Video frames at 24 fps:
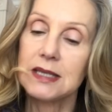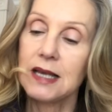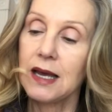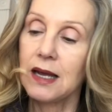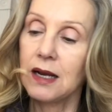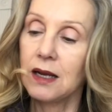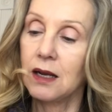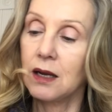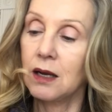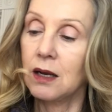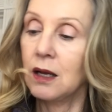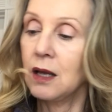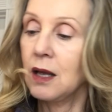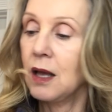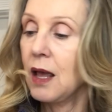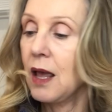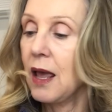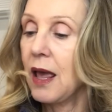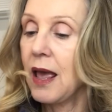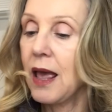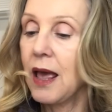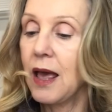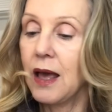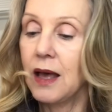Santa
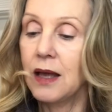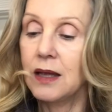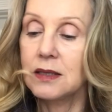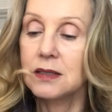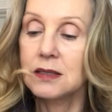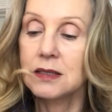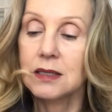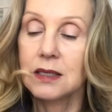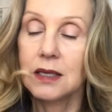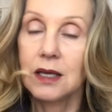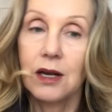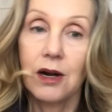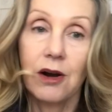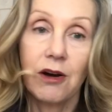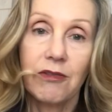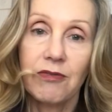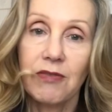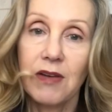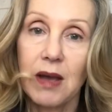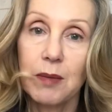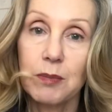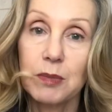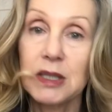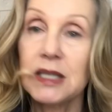and in our
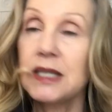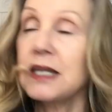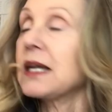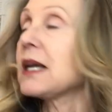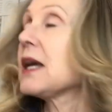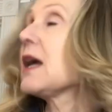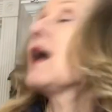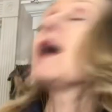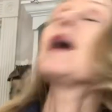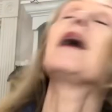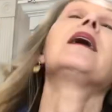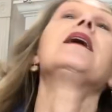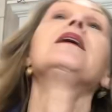family.